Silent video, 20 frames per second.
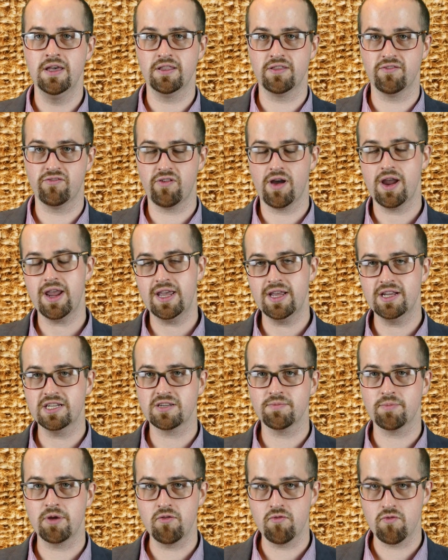The Vikings
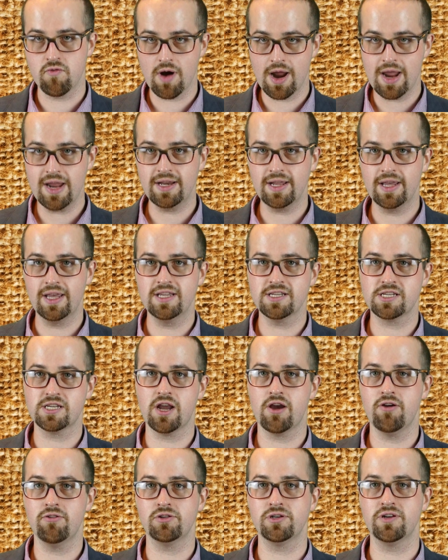have been raiding his
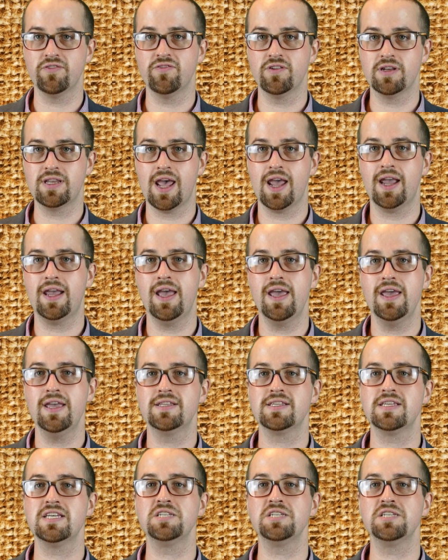territory for decades.